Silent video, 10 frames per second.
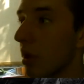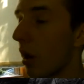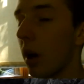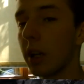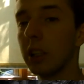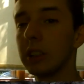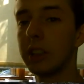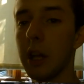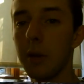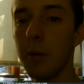you know, I can
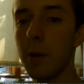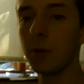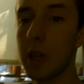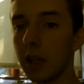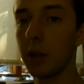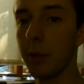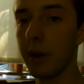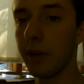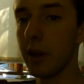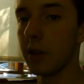understand they may be taking a
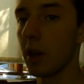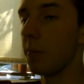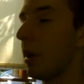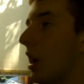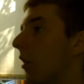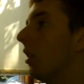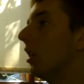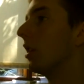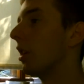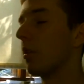bit of their time now,
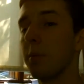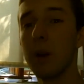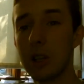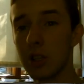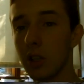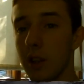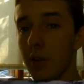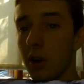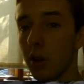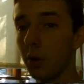you know, to make sure
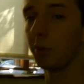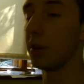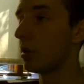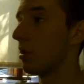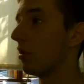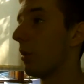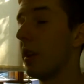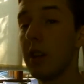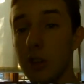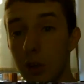they've got a good position, so
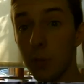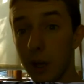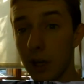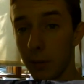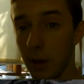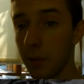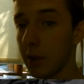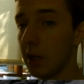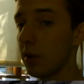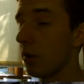when they do pick them
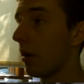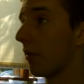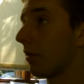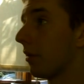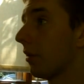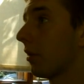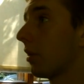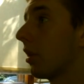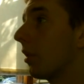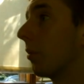up, they
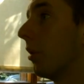can